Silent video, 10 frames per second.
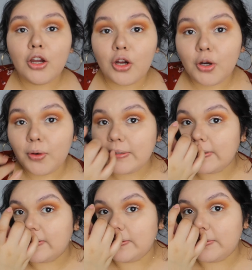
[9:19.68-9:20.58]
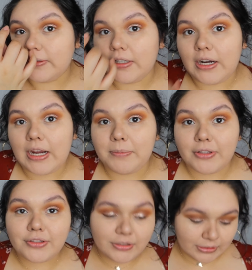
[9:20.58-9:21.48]
always likes to do her
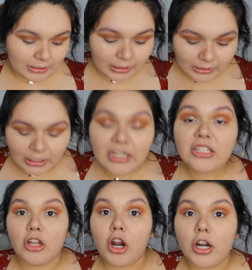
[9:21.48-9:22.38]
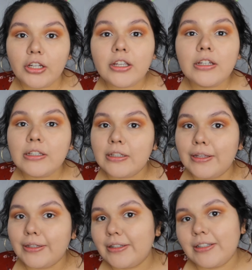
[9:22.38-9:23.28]
eyebrows thick and dark,
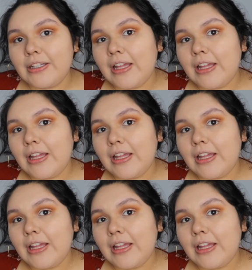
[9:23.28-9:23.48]
like.